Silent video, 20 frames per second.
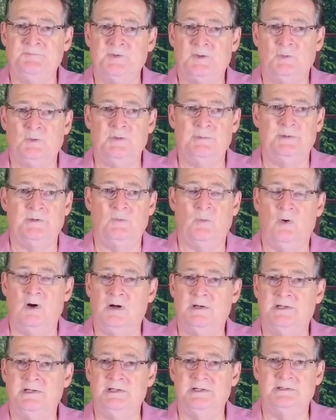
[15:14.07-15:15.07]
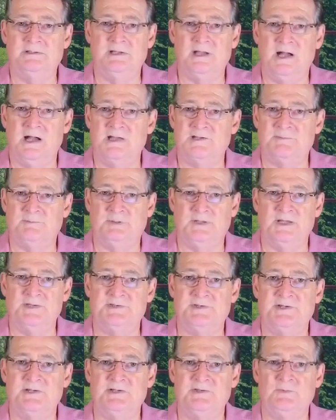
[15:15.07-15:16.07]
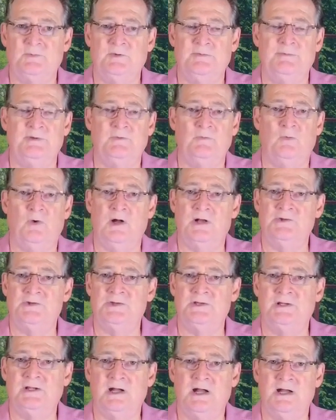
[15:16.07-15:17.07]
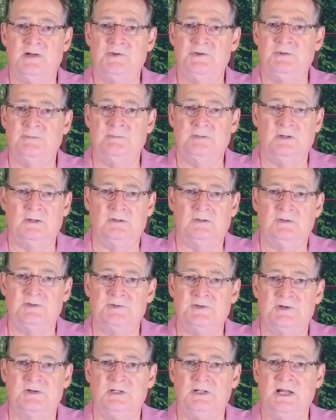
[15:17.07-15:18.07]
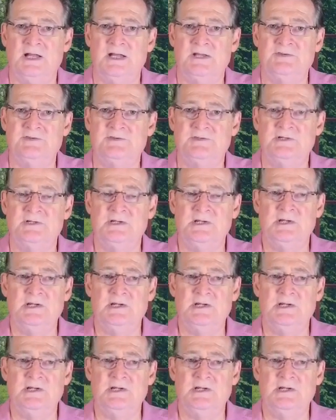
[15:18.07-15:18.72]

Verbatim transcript: We've been walking in God's blessings. We've been watching God do miracles in our lives.